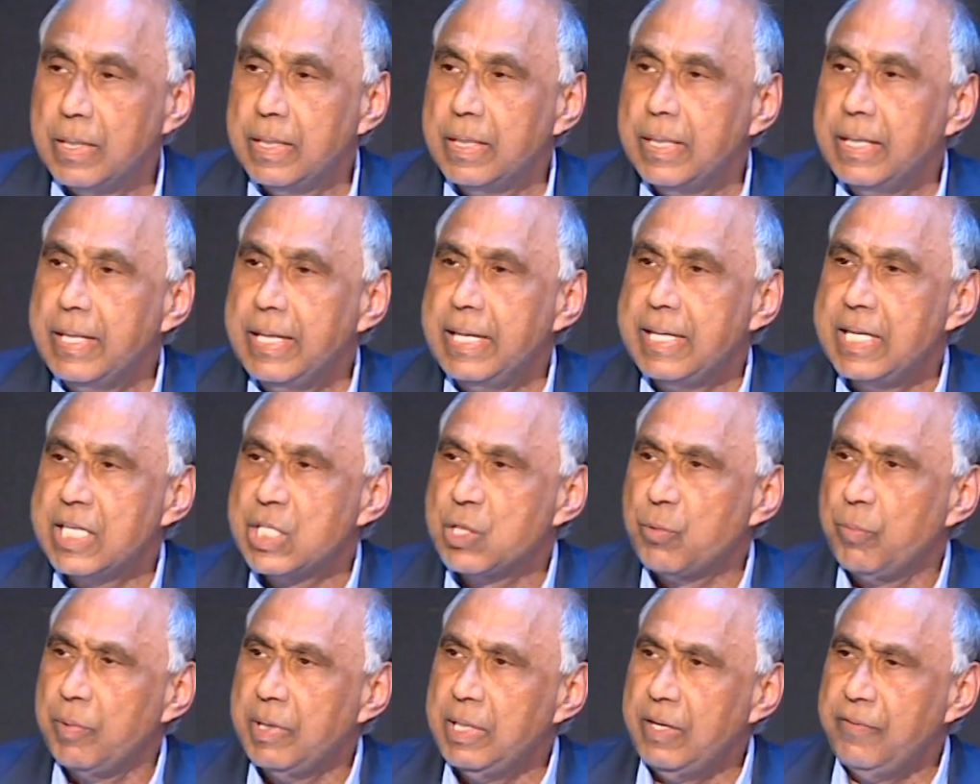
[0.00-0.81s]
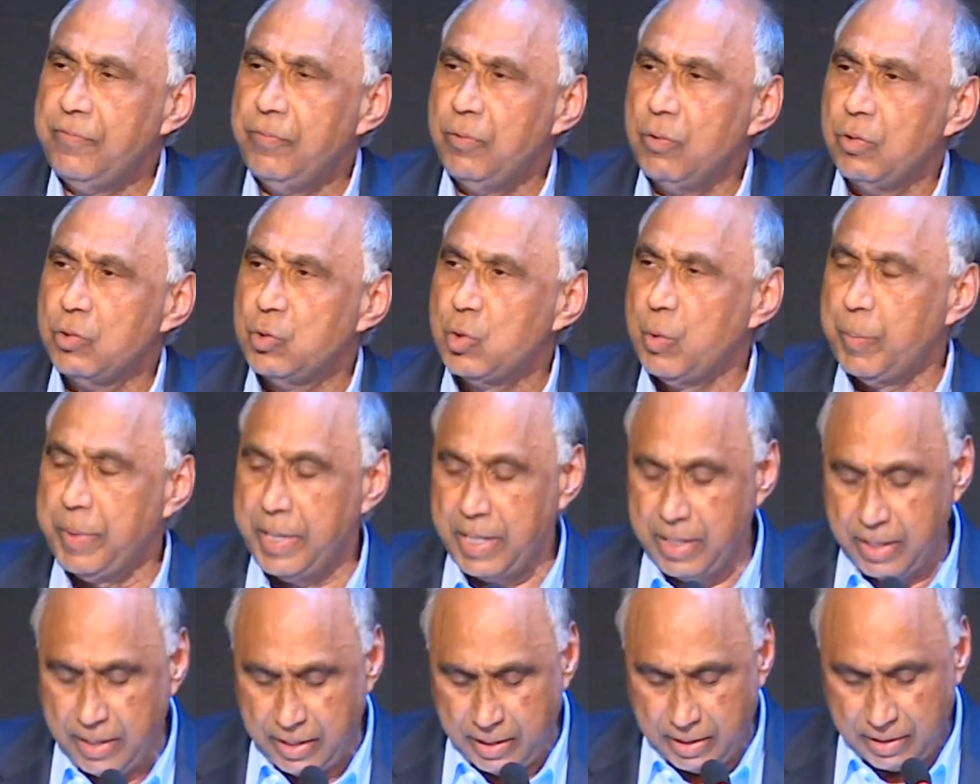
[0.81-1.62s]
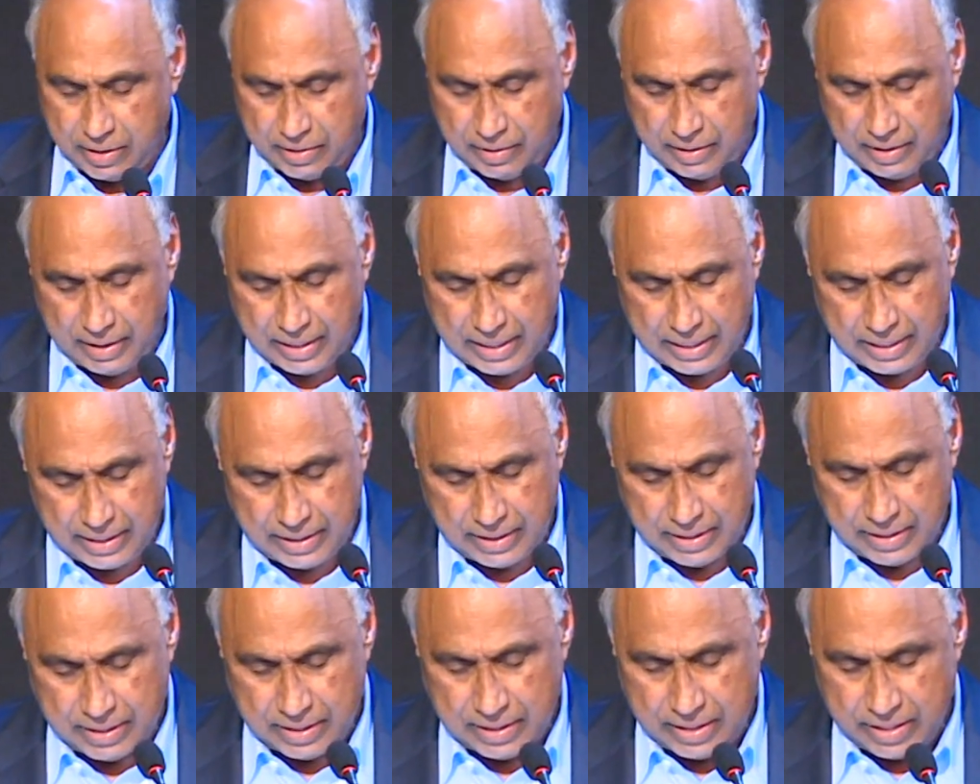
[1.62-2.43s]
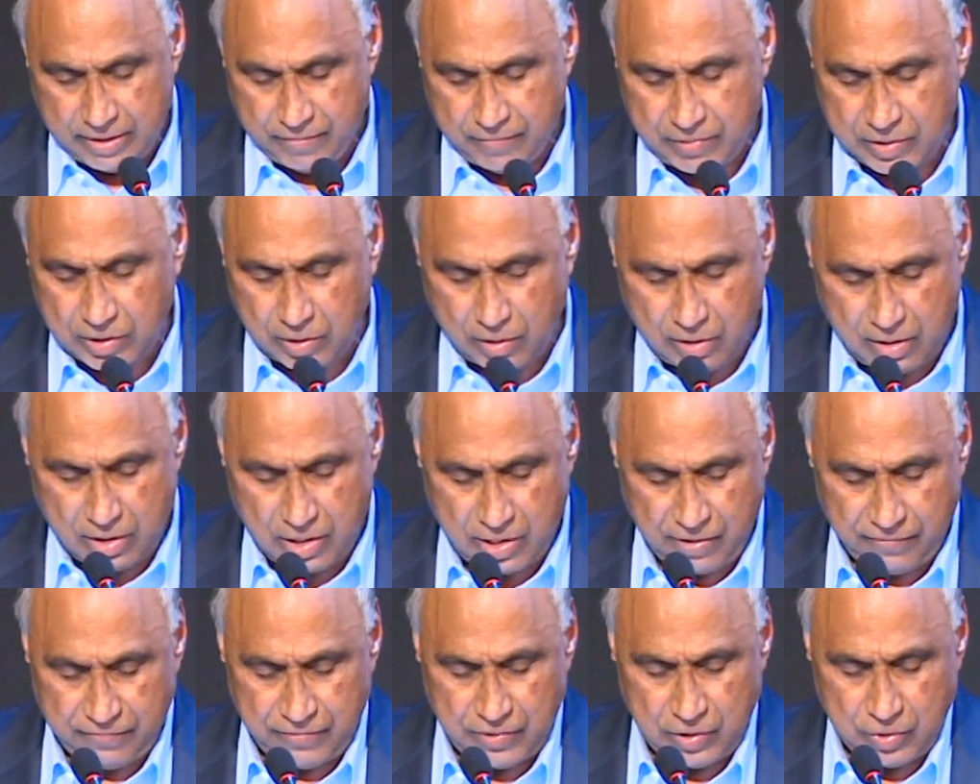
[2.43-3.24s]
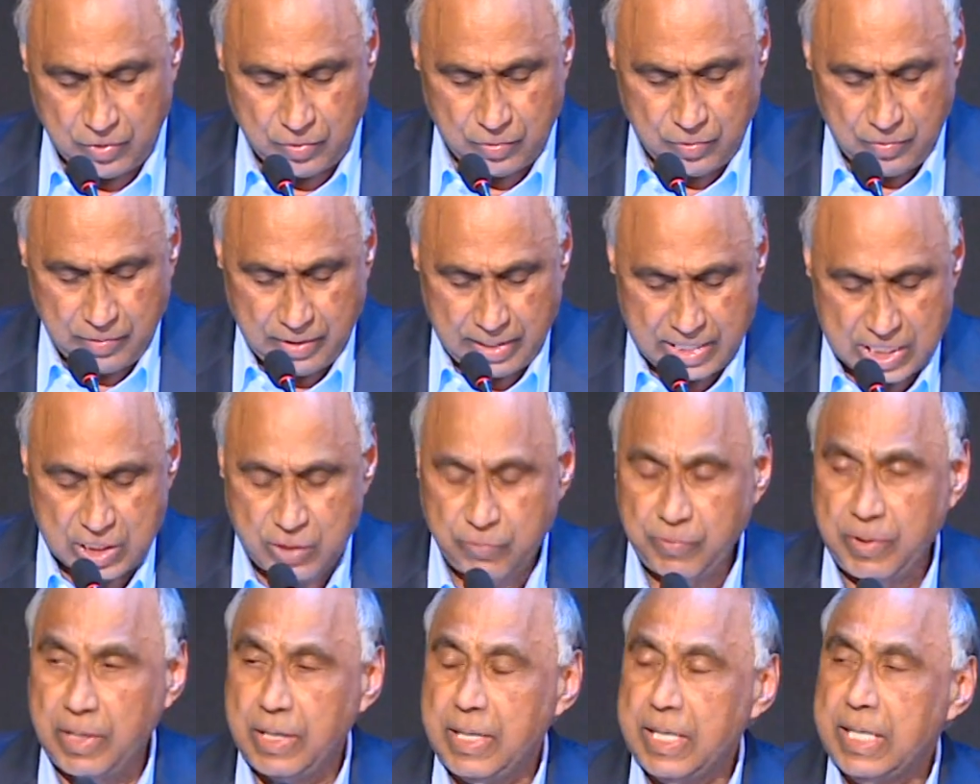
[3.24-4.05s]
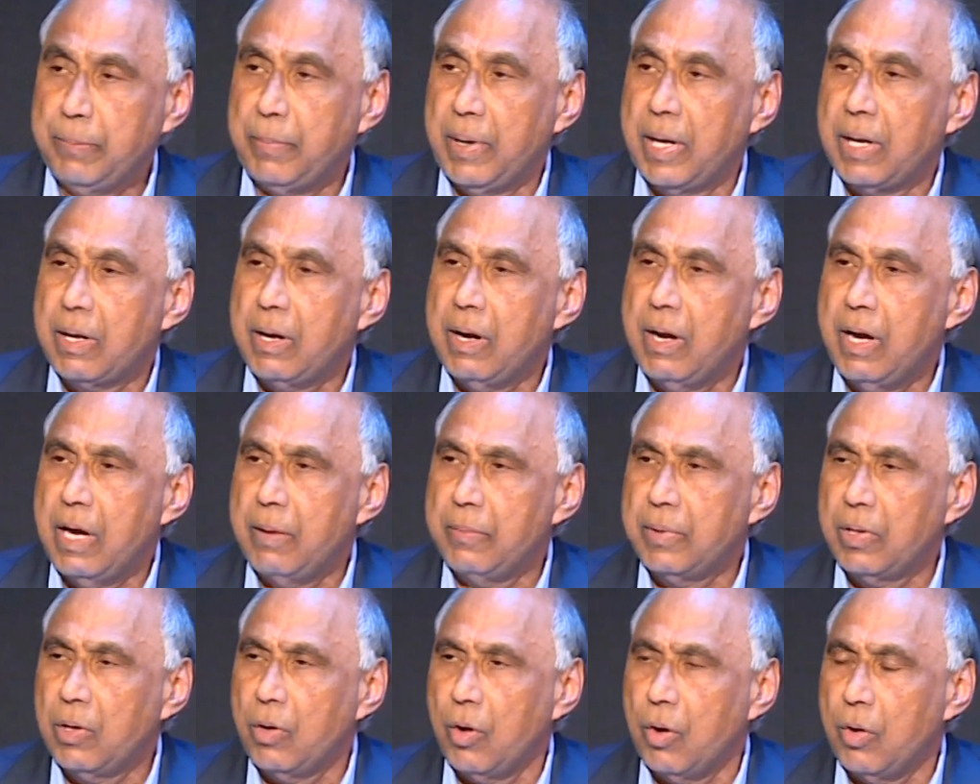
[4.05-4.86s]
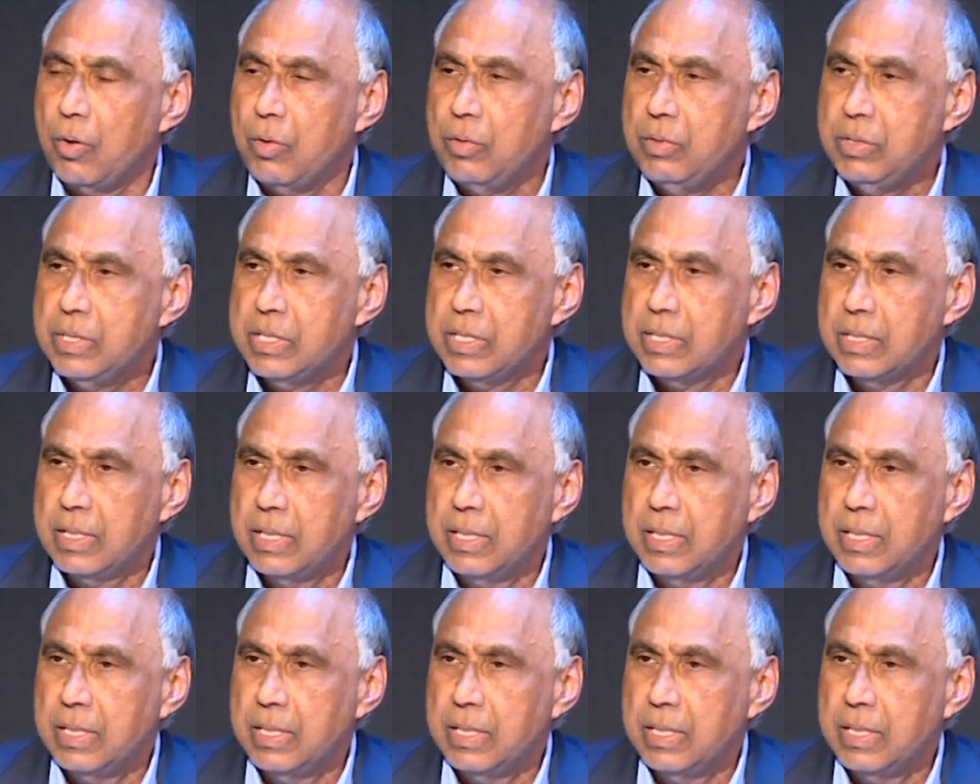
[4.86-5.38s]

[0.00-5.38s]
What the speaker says: It is wonderful to be here with all of you as we link by common goals,